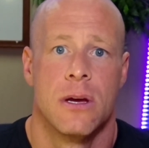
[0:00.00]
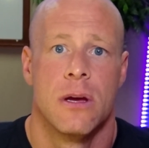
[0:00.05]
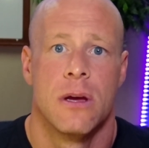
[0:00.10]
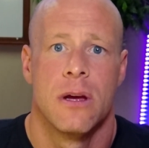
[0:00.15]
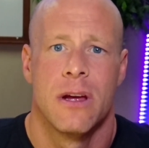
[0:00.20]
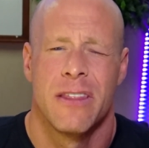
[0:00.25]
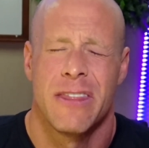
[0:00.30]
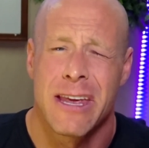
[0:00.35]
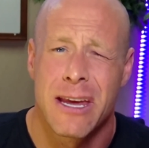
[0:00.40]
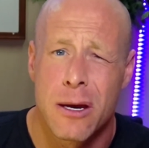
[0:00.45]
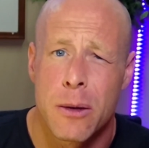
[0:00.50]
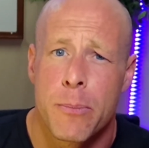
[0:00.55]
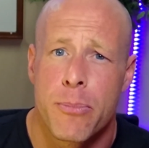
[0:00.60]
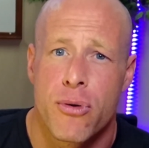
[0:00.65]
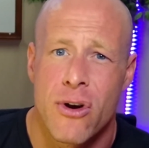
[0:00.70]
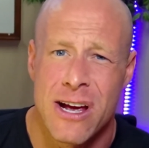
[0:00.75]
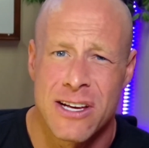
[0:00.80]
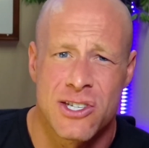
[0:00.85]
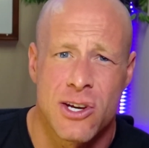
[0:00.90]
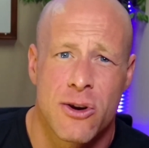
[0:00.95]
and they
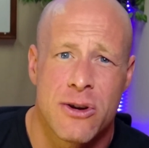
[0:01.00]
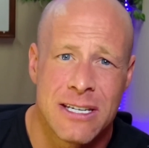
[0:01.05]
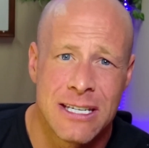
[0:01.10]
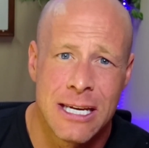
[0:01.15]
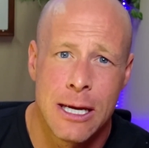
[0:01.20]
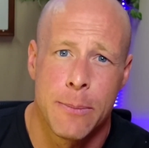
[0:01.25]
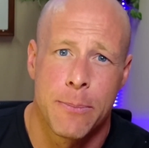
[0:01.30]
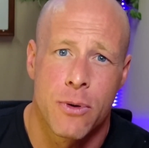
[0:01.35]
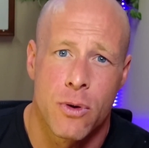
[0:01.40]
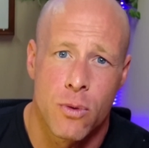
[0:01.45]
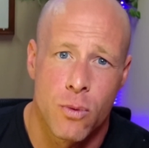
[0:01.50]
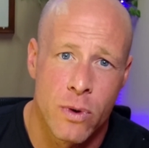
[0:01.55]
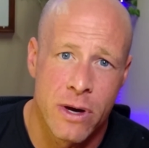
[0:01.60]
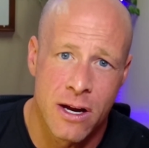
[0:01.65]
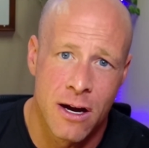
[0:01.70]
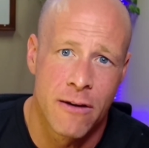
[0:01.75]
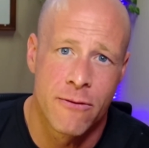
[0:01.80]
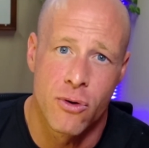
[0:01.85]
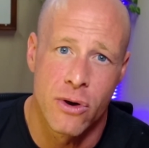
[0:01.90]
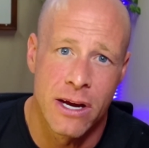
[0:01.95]
compress our deep
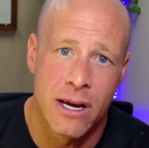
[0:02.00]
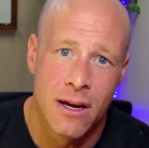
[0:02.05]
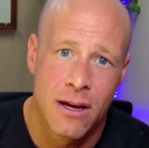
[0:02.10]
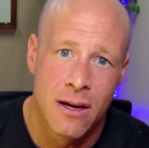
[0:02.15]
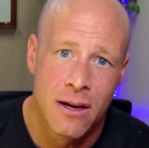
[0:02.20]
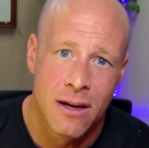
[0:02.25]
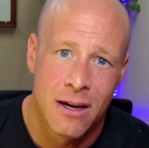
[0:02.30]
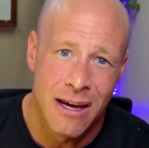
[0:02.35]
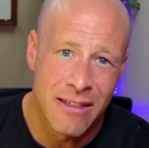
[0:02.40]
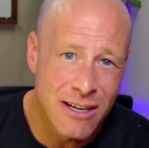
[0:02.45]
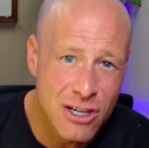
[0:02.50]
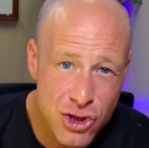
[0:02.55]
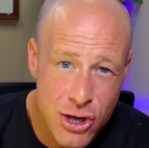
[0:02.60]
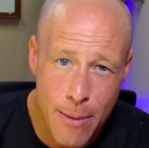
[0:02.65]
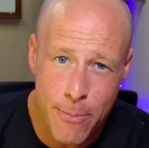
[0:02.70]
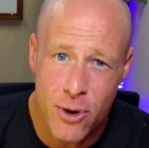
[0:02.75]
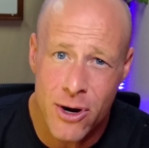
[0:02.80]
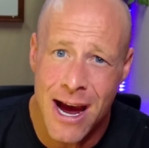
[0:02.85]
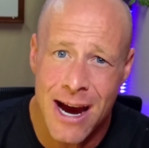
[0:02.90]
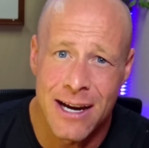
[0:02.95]
recovery and they
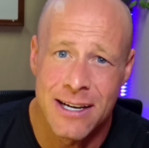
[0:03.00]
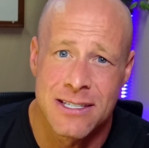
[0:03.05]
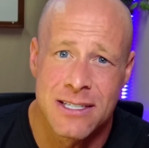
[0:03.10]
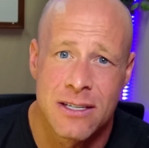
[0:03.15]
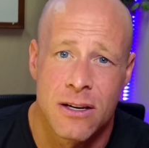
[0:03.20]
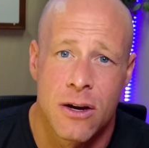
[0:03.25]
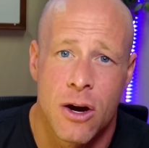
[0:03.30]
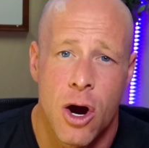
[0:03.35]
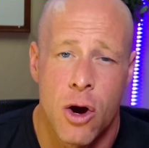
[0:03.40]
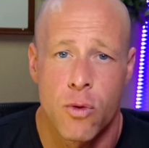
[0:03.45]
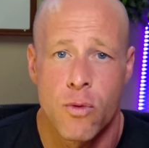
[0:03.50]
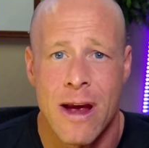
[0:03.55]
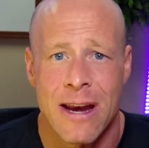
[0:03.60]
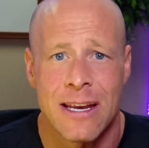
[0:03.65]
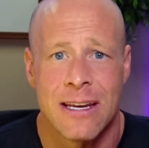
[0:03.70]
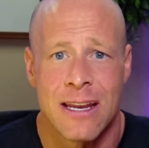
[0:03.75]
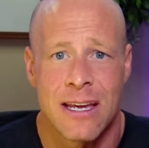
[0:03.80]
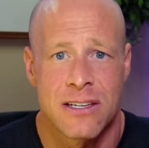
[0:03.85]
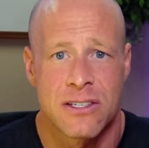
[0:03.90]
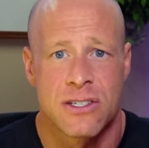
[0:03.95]
jeopardize our
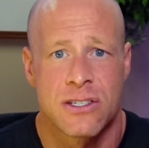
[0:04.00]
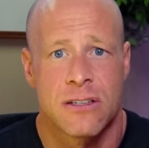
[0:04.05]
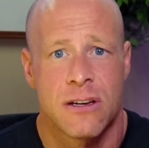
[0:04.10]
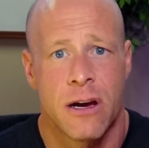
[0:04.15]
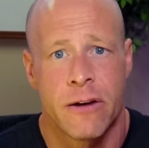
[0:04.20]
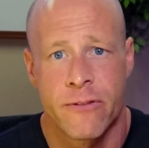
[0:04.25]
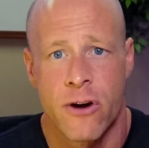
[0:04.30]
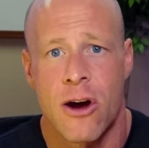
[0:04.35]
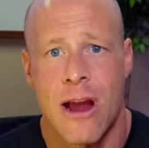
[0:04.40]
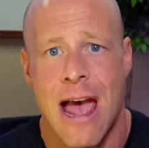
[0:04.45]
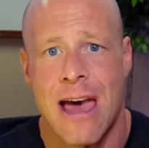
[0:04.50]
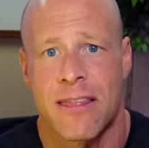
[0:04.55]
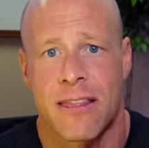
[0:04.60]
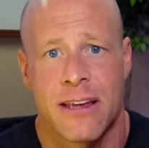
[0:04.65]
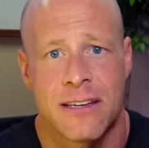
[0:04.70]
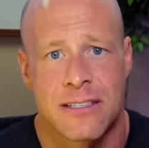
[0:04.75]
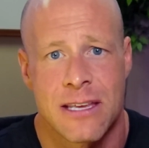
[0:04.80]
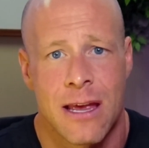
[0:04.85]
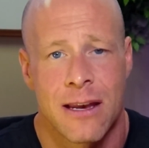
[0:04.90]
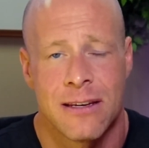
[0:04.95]
readiness of our
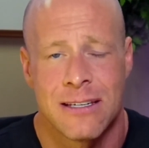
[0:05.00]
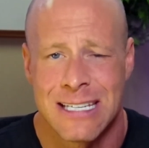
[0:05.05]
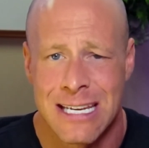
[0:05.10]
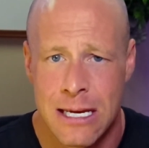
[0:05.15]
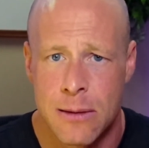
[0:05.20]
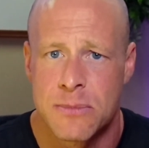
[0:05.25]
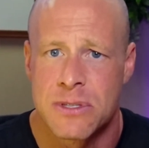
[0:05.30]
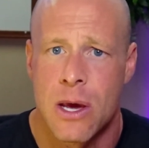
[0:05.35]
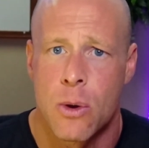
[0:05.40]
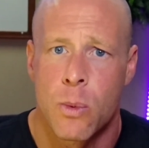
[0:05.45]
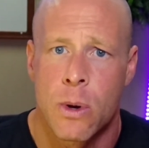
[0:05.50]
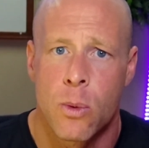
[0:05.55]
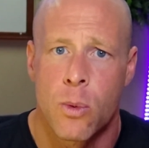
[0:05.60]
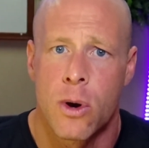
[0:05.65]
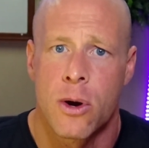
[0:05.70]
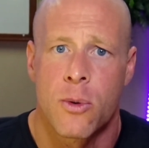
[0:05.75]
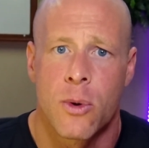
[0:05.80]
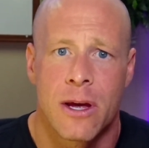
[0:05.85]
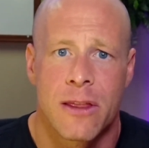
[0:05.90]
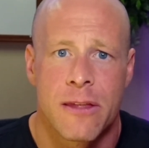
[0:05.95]
athletes and teams that we
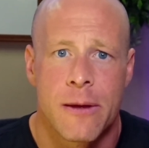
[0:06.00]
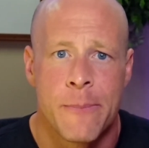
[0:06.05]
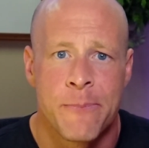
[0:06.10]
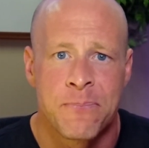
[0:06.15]
work with.